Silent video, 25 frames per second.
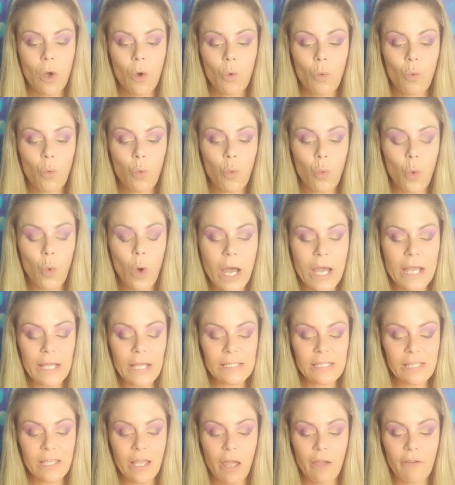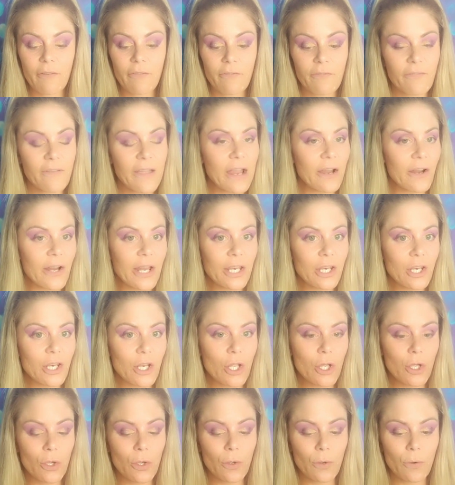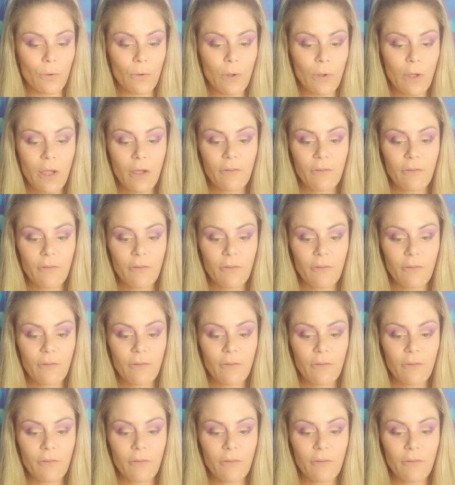What's very new